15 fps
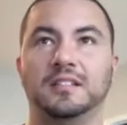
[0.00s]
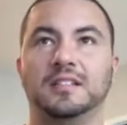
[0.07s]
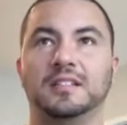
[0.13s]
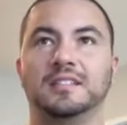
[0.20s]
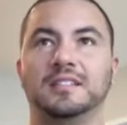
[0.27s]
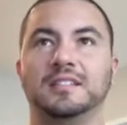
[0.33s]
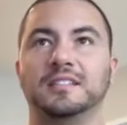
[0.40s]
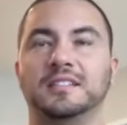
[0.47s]

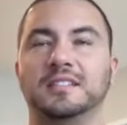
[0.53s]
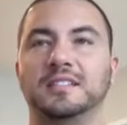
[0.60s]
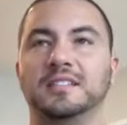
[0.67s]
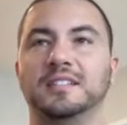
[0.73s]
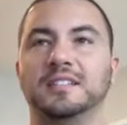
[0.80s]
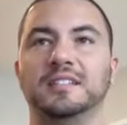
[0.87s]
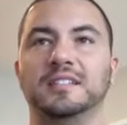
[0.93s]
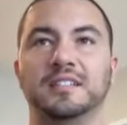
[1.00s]
Let's
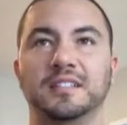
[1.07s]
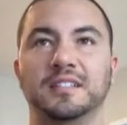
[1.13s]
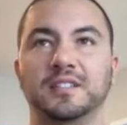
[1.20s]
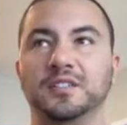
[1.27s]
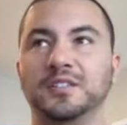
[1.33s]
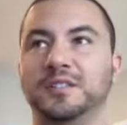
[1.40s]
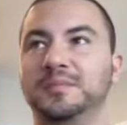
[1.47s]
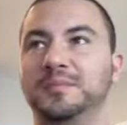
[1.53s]
see.
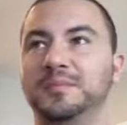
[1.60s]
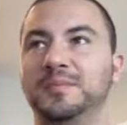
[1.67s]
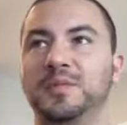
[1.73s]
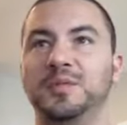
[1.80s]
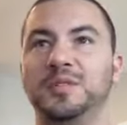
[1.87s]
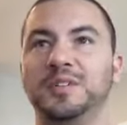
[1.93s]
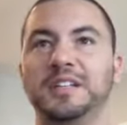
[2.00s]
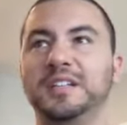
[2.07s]
Good
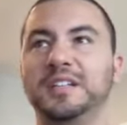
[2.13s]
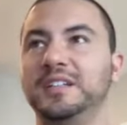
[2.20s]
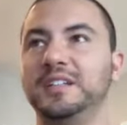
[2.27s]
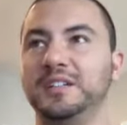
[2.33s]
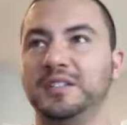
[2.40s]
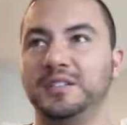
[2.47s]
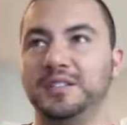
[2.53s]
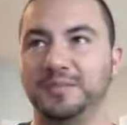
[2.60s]

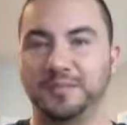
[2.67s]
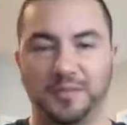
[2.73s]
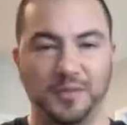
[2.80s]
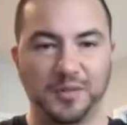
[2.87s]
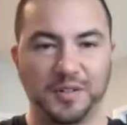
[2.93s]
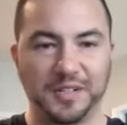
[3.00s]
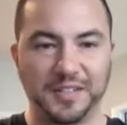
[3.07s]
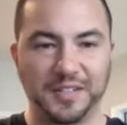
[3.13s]
morning, good
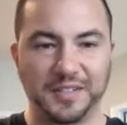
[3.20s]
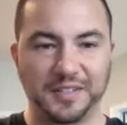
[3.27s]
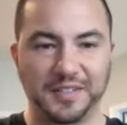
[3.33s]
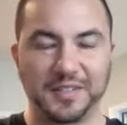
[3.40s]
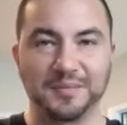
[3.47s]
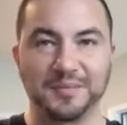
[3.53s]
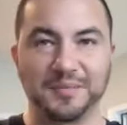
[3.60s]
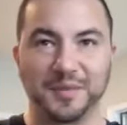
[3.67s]
morning,
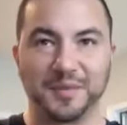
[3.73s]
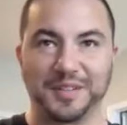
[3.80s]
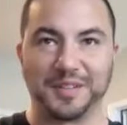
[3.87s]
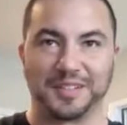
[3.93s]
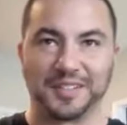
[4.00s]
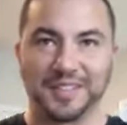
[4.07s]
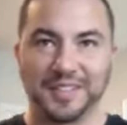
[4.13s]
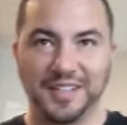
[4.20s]
good
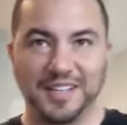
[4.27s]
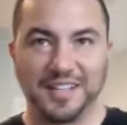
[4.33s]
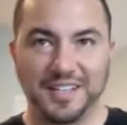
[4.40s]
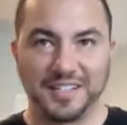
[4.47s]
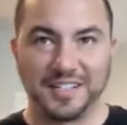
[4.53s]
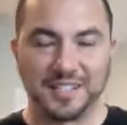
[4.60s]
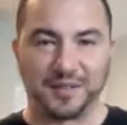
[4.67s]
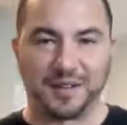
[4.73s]
morning.
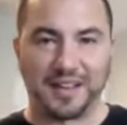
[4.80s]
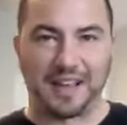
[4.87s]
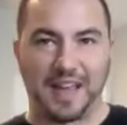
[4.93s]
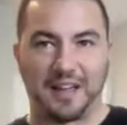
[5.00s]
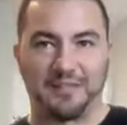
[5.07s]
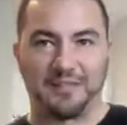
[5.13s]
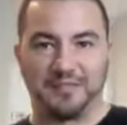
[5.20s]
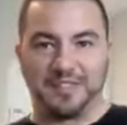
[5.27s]
So I
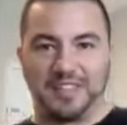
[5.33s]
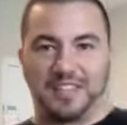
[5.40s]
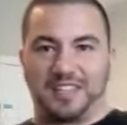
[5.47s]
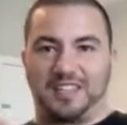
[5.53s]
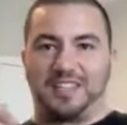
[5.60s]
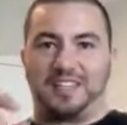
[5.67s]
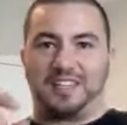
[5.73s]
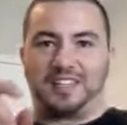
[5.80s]
have
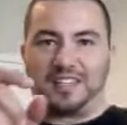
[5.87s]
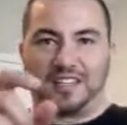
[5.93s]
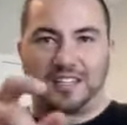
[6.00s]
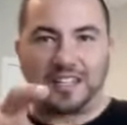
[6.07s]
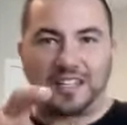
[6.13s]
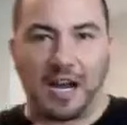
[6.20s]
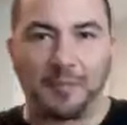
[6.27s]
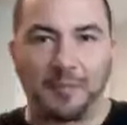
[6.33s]
the
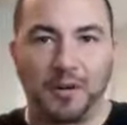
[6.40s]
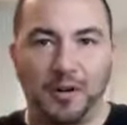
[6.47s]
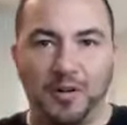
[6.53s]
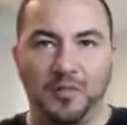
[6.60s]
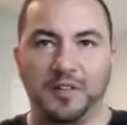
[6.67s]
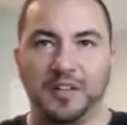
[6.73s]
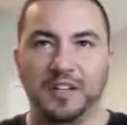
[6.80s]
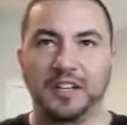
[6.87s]
camera
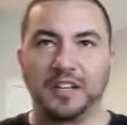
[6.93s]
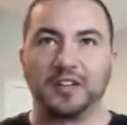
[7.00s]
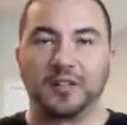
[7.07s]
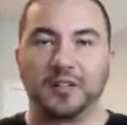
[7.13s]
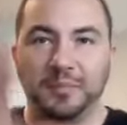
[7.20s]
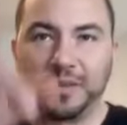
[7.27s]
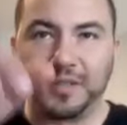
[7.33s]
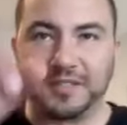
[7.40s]
over
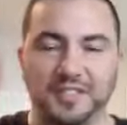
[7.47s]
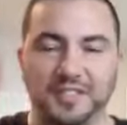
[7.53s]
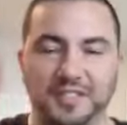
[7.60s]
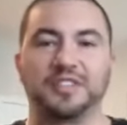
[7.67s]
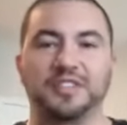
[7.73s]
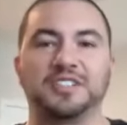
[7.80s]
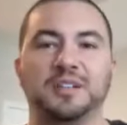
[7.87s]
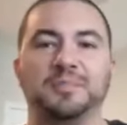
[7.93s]
here, but the
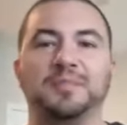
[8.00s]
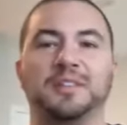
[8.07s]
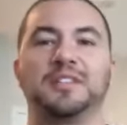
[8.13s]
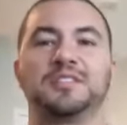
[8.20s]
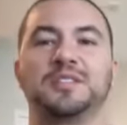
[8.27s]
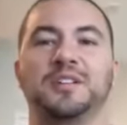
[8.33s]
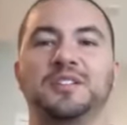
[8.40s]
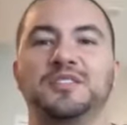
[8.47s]
screen's up
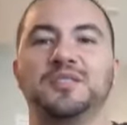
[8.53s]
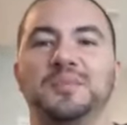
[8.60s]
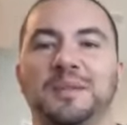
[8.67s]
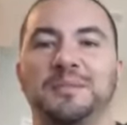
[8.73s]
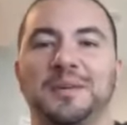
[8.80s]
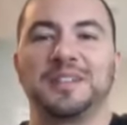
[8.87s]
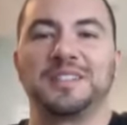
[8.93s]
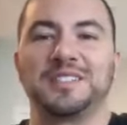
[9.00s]
there, so I'll do
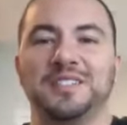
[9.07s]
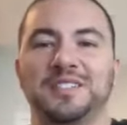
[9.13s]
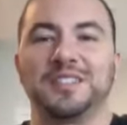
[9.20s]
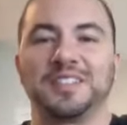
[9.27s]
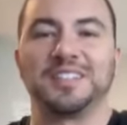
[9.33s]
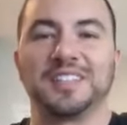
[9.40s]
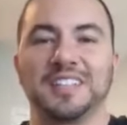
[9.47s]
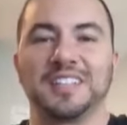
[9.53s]
my best to
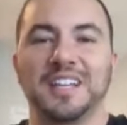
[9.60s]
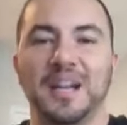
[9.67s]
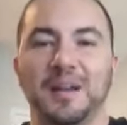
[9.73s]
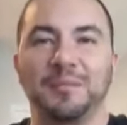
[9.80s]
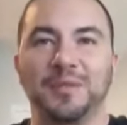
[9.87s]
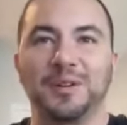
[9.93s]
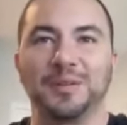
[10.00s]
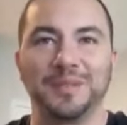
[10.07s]
look at the
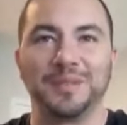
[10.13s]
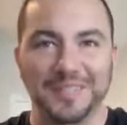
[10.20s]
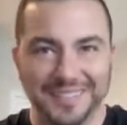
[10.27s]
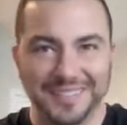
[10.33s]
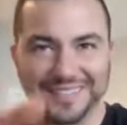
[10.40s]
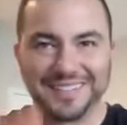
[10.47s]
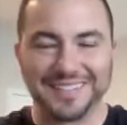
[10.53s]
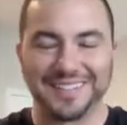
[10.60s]
camera,
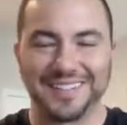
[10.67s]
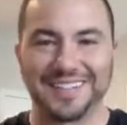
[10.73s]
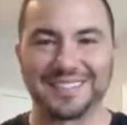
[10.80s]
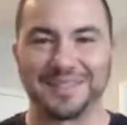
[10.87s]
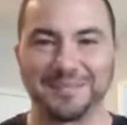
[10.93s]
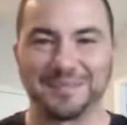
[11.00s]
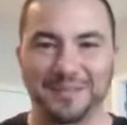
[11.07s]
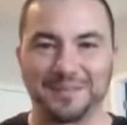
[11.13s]
but I
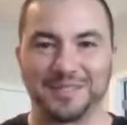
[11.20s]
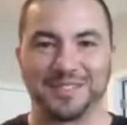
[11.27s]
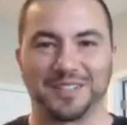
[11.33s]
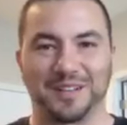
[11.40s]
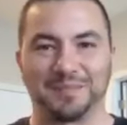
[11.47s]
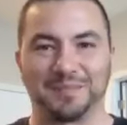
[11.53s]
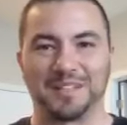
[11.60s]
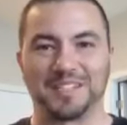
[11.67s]
sometimes
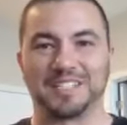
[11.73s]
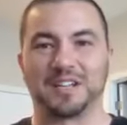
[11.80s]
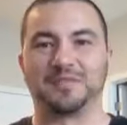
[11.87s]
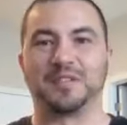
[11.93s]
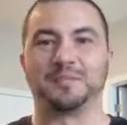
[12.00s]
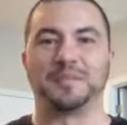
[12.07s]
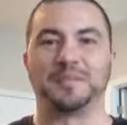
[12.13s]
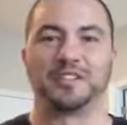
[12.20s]
look at
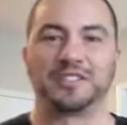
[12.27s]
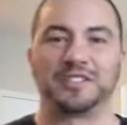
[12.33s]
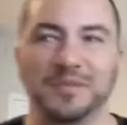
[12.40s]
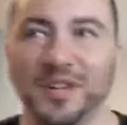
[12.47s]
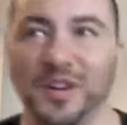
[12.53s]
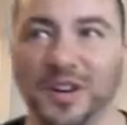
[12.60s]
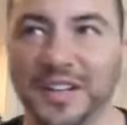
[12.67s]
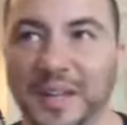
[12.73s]
myself up there as I'm
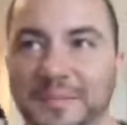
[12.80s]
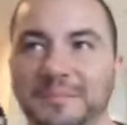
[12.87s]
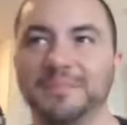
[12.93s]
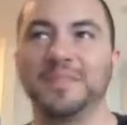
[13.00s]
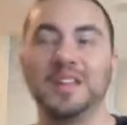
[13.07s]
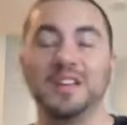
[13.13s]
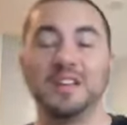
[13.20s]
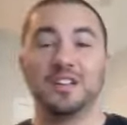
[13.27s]
talking.
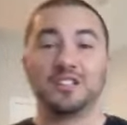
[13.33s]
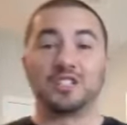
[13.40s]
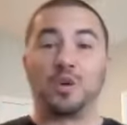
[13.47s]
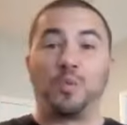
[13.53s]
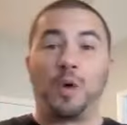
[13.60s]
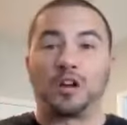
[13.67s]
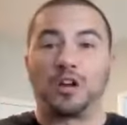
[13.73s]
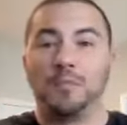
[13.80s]
So
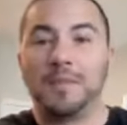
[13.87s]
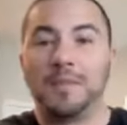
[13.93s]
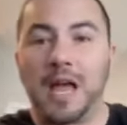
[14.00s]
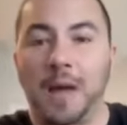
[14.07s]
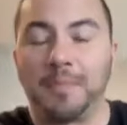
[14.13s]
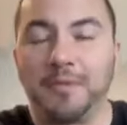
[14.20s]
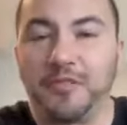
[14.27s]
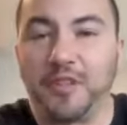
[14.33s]
welcome,
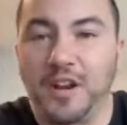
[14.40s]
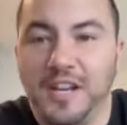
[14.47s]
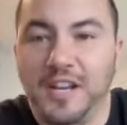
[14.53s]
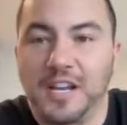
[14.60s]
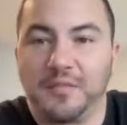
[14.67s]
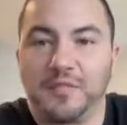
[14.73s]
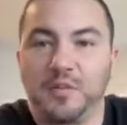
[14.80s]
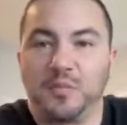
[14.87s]
happy
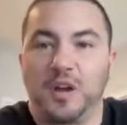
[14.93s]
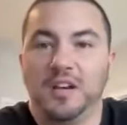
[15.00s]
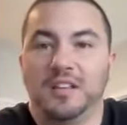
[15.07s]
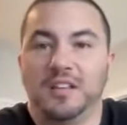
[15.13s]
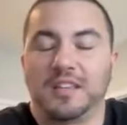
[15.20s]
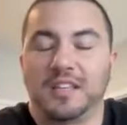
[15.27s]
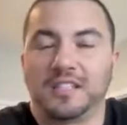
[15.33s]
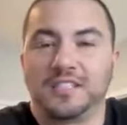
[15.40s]
Friday,
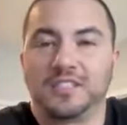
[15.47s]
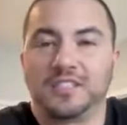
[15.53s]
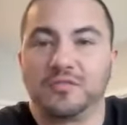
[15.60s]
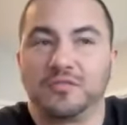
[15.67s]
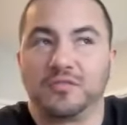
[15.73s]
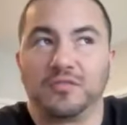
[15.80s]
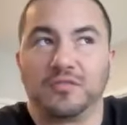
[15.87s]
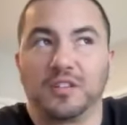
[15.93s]
everyone. That's
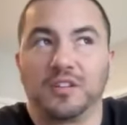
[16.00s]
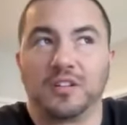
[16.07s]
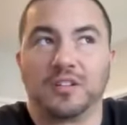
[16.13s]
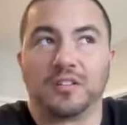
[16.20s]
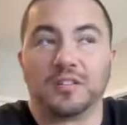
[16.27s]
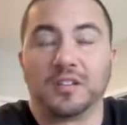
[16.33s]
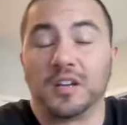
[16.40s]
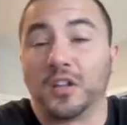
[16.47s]

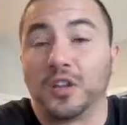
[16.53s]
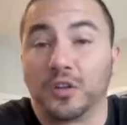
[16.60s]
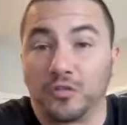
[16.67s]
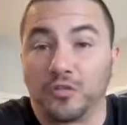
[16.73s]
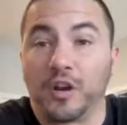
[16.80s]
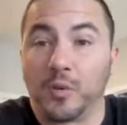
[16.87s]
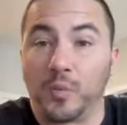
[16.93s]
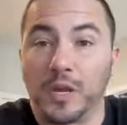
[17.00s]
another
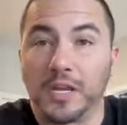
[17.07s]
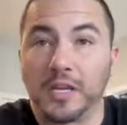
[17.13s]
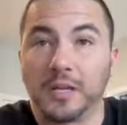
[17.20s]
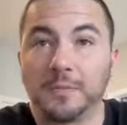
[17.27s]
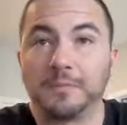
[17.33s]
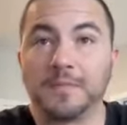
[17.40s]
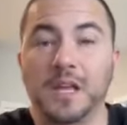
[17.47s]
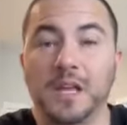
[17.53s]
great
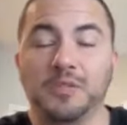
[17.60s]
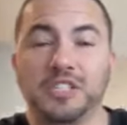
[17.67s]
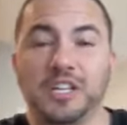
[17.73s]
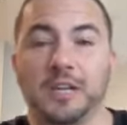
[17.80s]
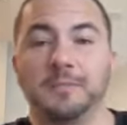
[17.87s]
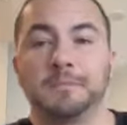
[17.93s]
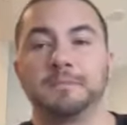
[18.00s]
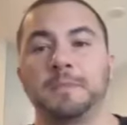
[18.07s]
week, I would
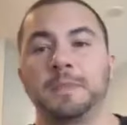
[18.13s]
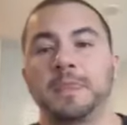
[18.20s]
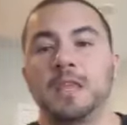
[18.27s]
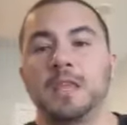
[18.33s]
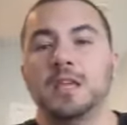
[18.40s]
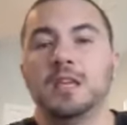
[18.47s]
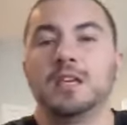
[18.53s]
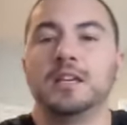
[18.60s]
say.
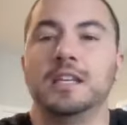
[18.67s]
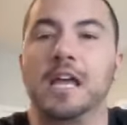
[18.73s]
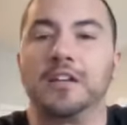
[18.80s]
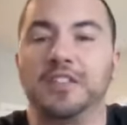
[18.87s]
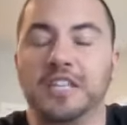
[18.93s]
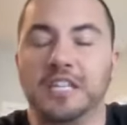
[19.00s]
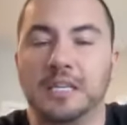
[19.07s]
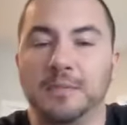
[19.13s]
Now,
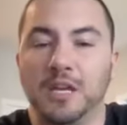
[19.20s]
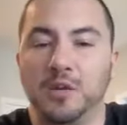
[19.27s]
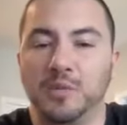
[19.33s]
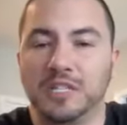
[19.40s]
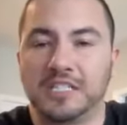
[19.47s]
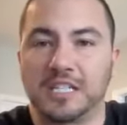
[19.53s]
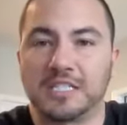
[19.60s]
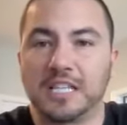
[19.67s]
the email
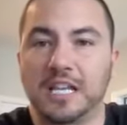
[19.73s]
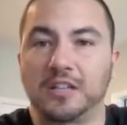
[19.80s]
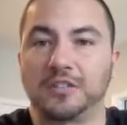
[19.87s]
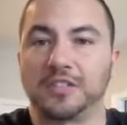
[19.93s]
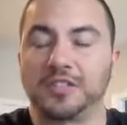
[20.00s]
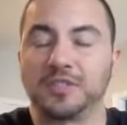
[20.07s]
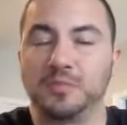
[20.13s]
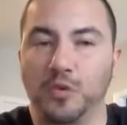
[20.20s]
we sent out
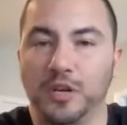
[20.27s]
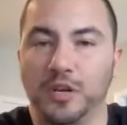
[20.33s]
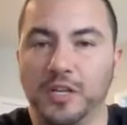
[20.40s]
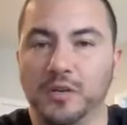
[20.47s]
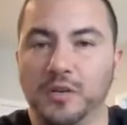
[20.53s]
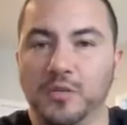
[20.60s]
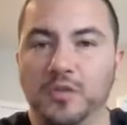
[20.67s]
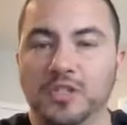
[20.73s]
this
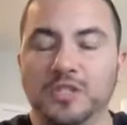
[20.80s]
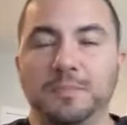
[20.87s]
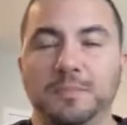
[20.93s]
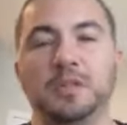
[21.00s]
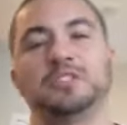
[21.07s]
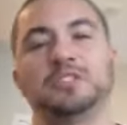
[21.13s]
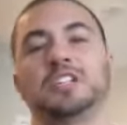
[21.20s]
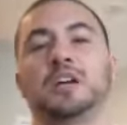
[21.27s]
morning was
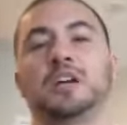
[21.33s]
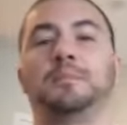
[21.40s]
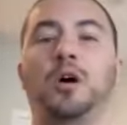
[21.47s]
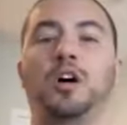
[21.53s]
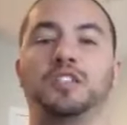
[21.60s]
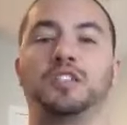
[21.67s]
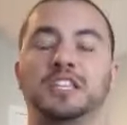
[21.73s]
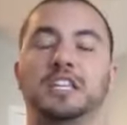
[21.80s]
building
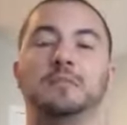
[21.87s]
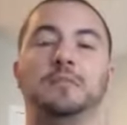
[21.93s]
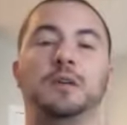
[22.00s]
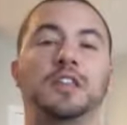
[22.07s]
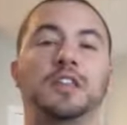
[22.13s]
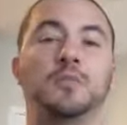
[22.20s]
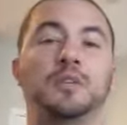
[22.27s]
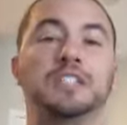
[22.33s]
upon the
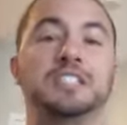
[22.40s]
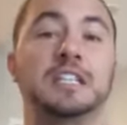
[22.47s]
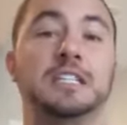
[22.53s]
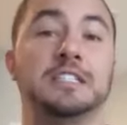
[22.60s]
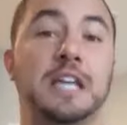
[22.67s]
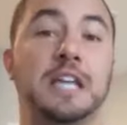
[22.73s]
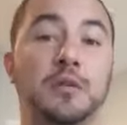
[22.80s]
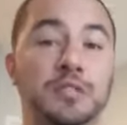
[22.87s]
email that we
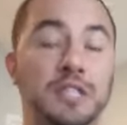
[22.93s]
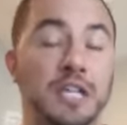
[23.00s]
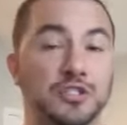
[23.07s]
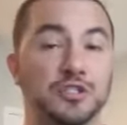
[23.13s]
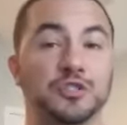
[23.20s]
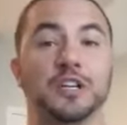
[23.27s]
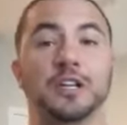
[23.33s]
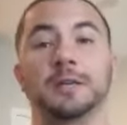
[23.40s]
sent out
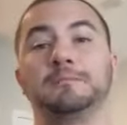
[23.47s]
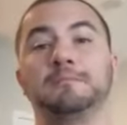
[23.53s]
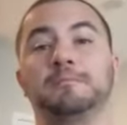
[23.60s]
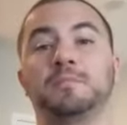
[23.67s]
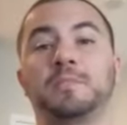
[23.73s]
yesterday.